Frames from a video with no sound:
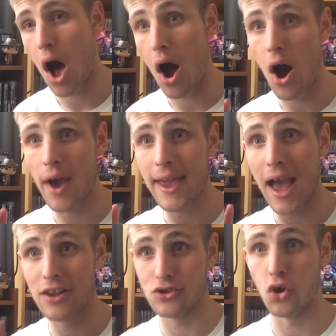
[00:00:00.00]
I
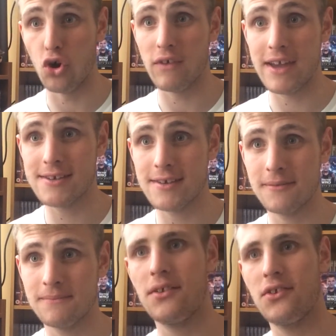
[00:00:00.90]
adore it.
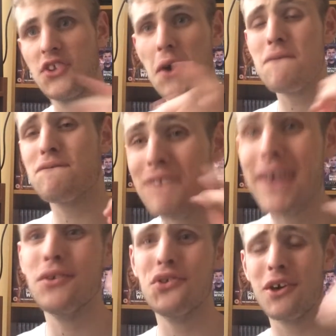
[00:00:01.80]
So,
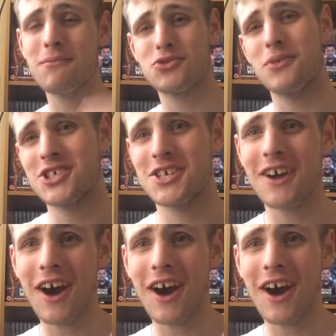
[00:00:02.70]
thank you so much for watching.